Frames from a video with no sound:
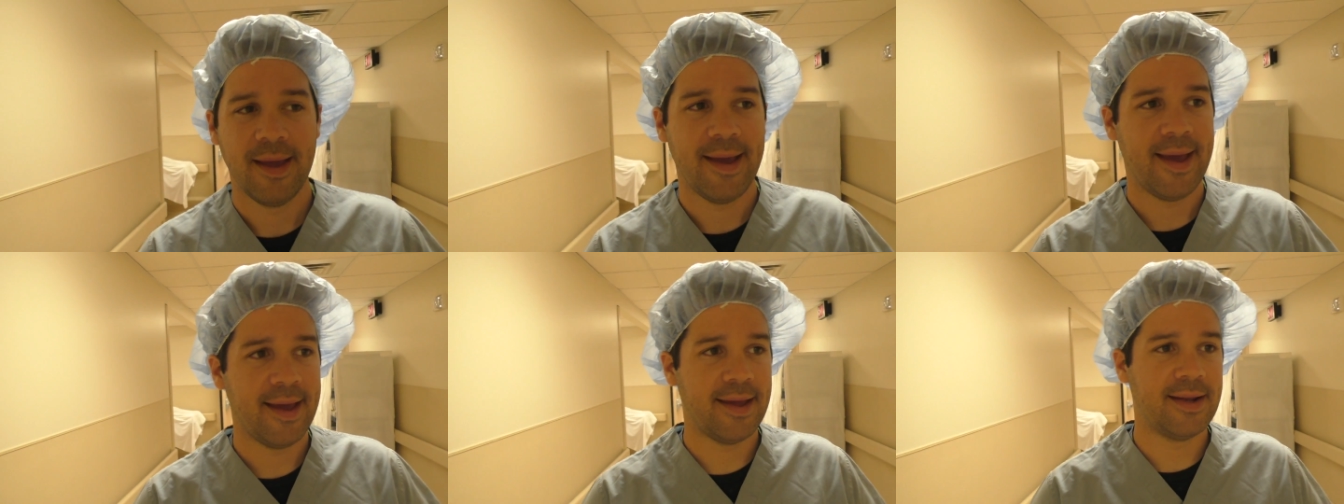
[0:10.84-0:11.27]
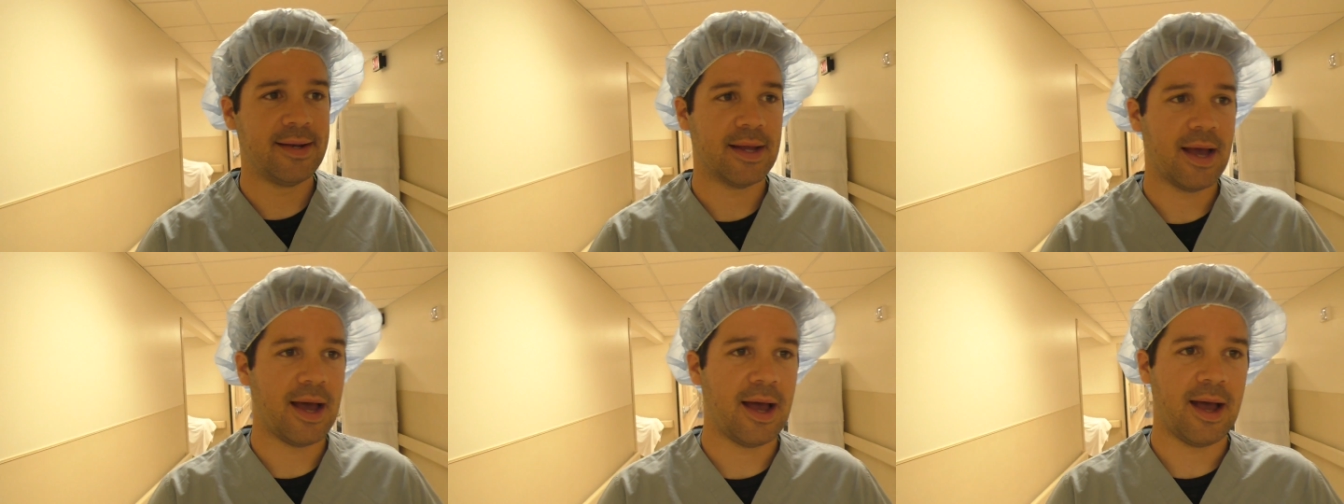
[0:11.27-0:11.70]
And
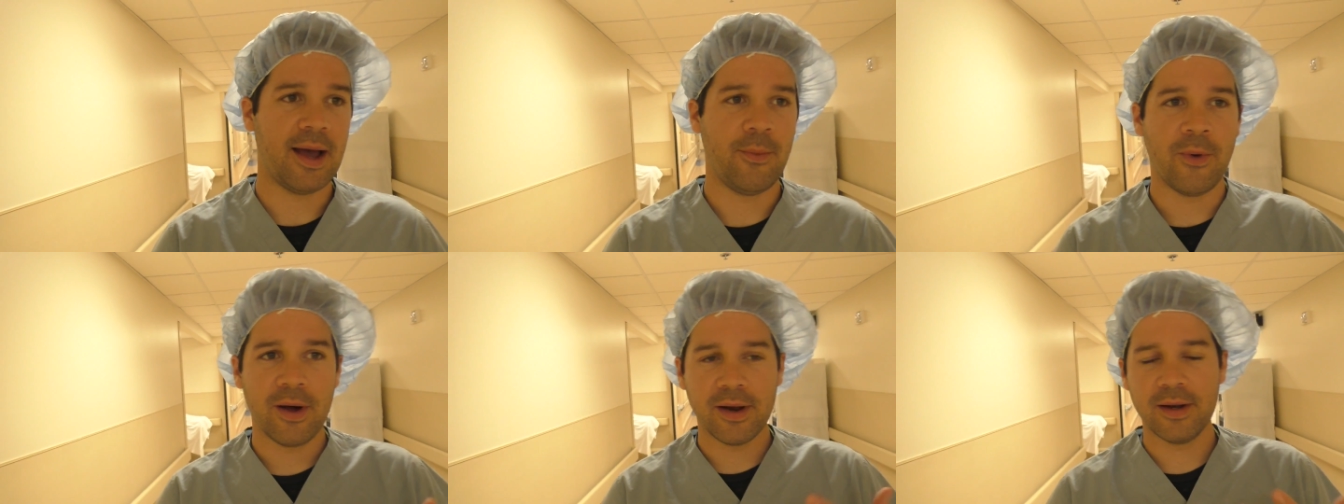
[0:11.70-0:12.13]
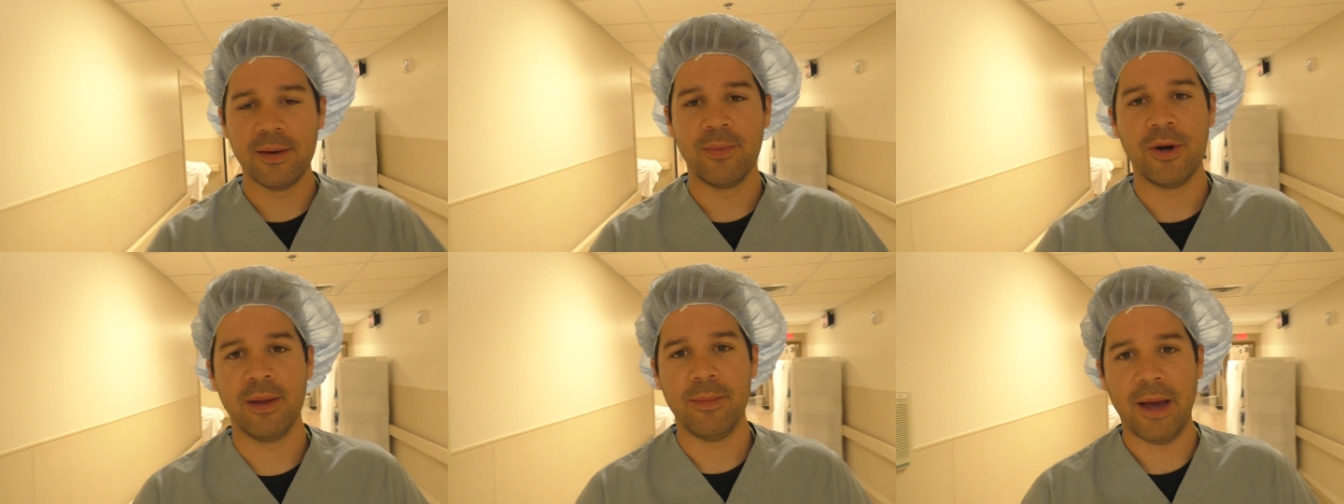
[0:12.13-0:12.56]
I wanted to
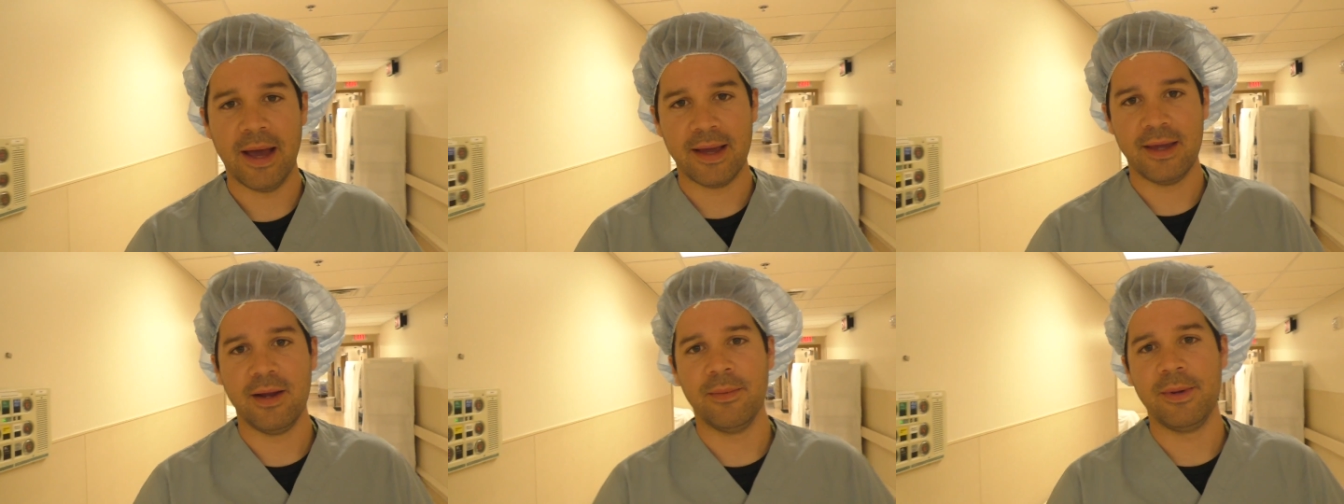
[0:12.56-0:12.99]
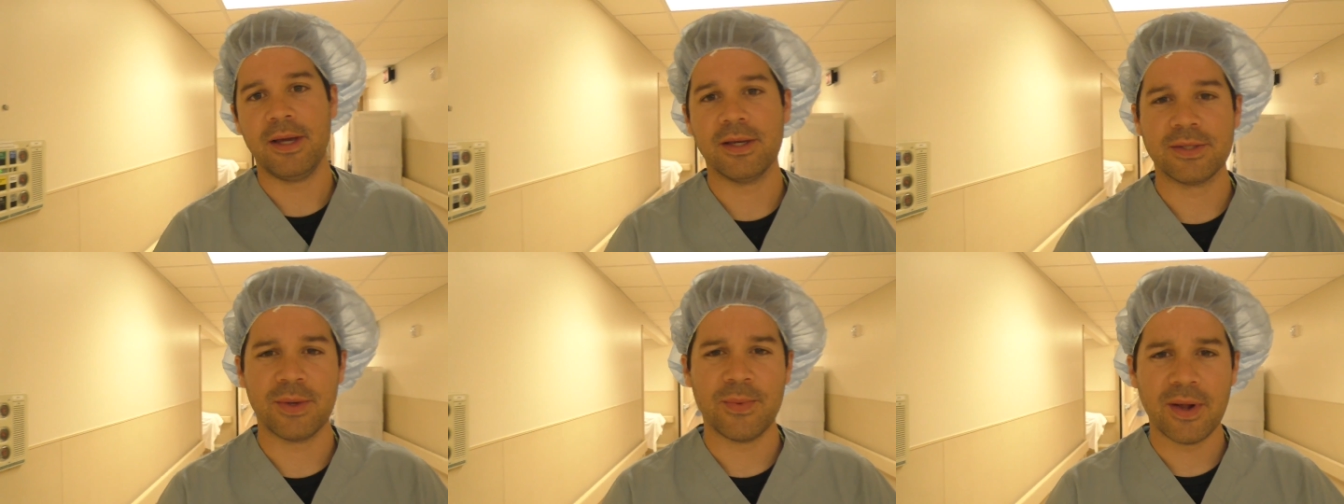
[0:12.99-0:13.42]
bring you back here
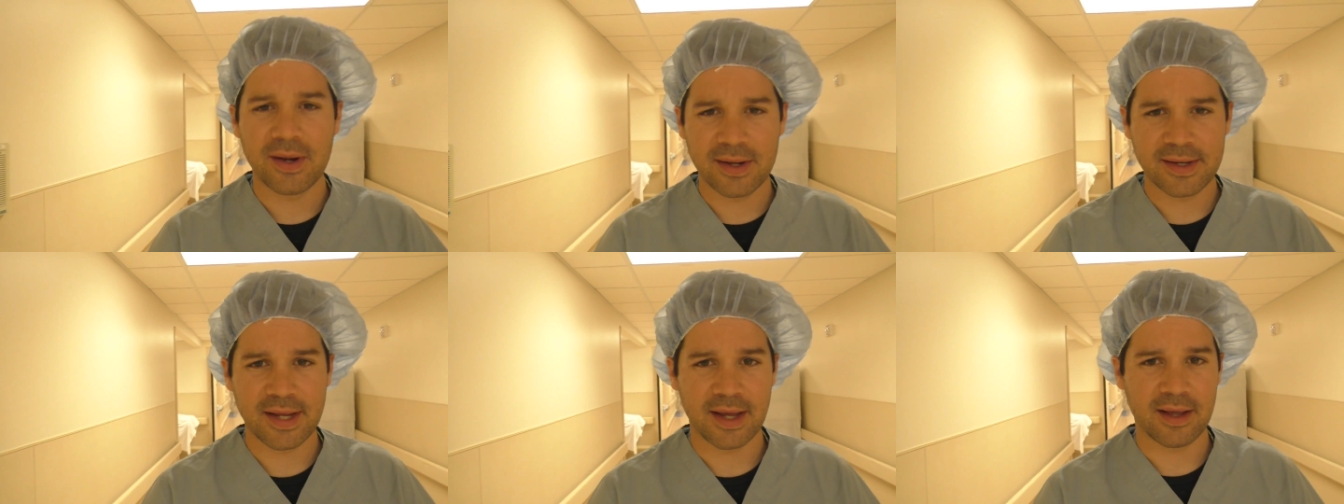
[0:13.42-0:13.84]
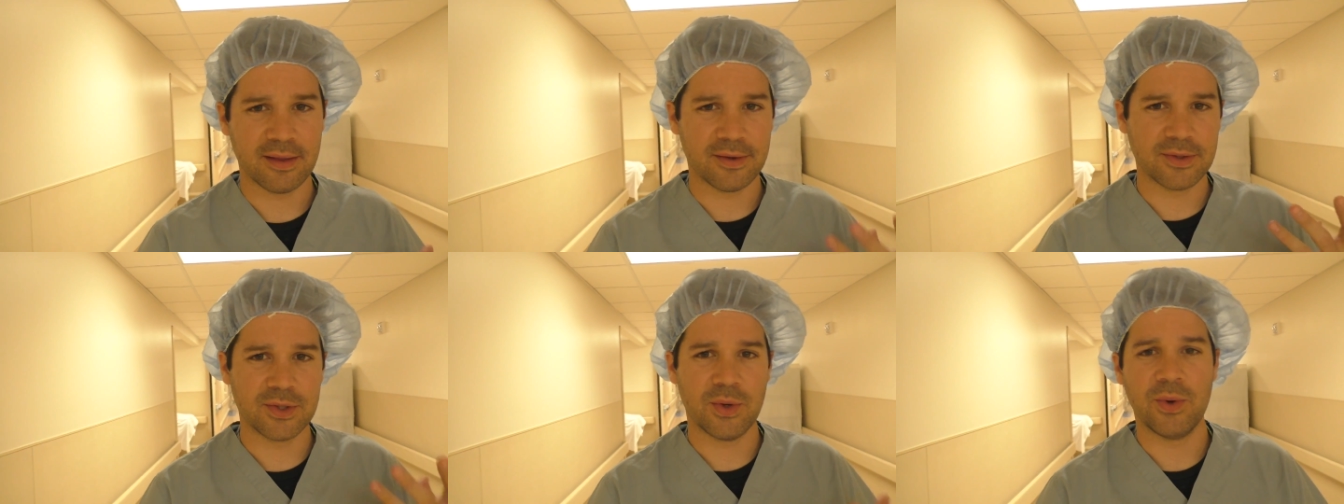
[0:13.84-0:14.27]
because I wanted to take a
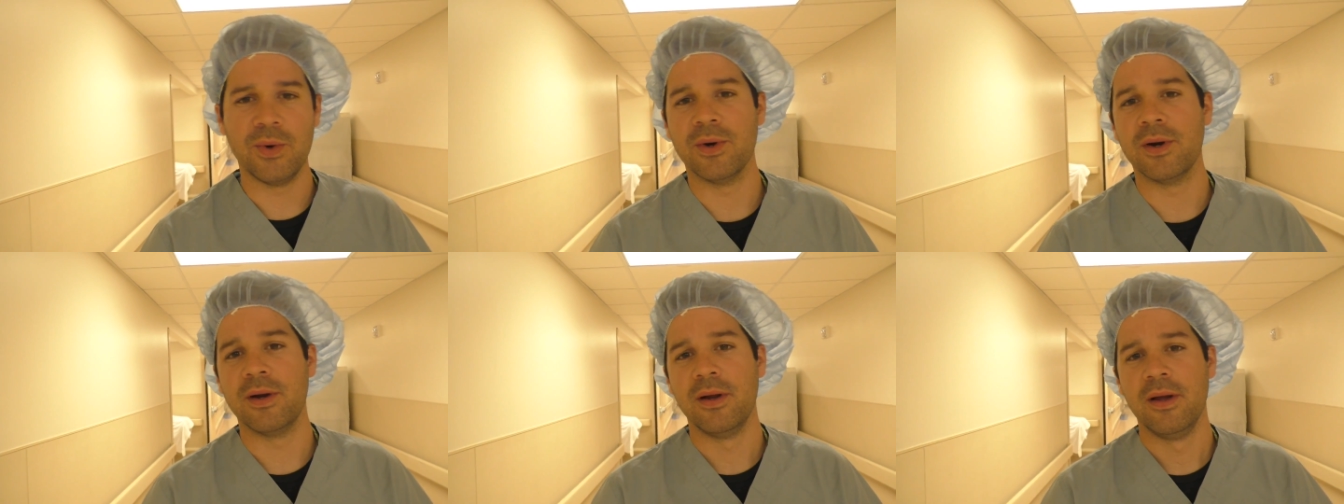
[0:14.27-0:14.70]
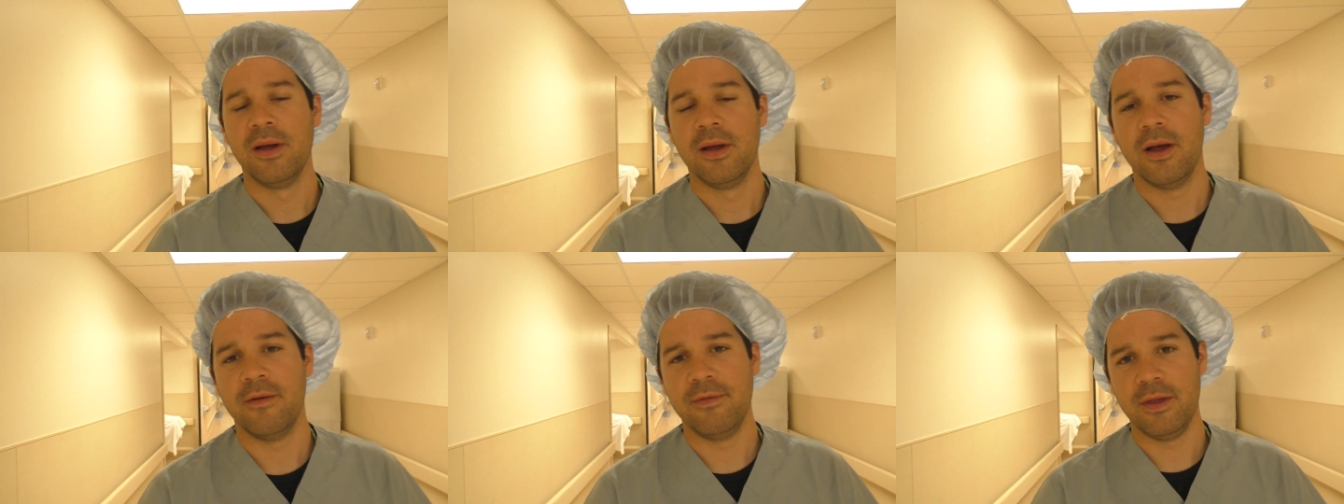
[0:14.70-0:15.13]
little tour
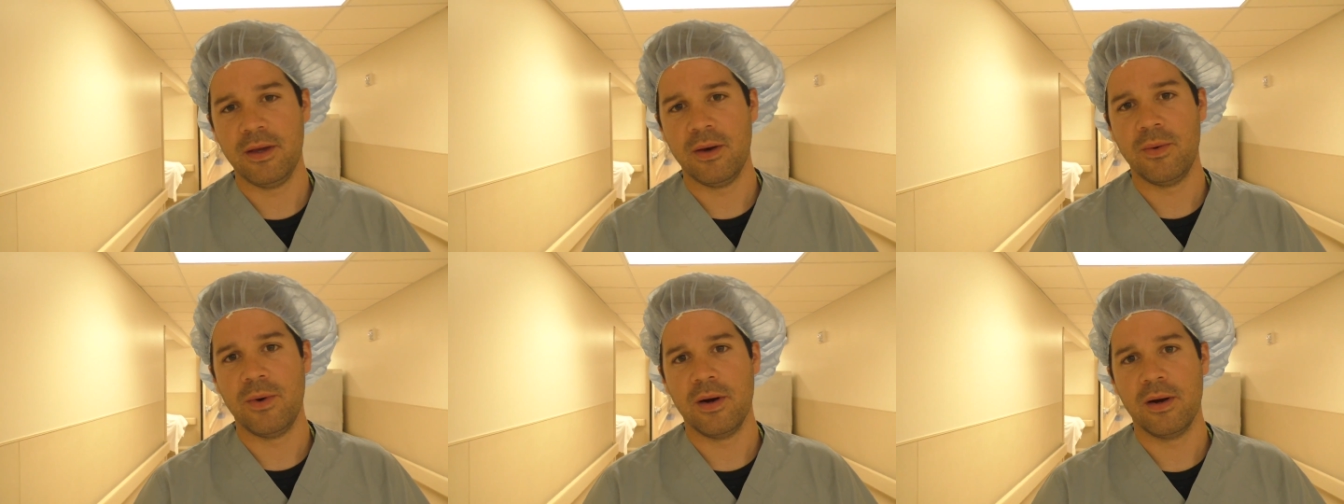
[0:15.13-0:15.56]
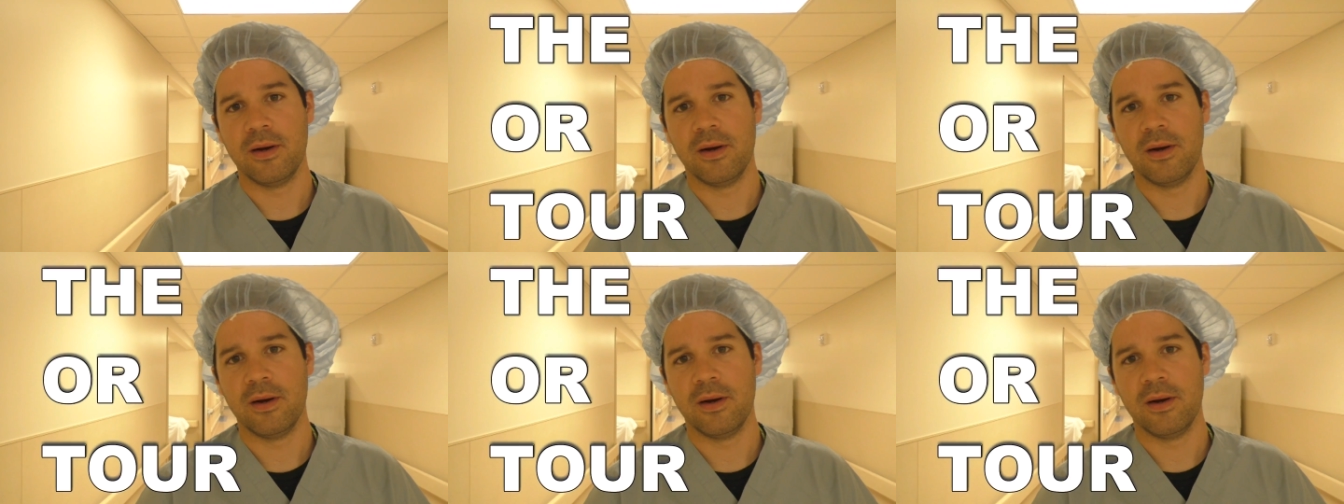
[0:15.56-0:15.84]
of the OR.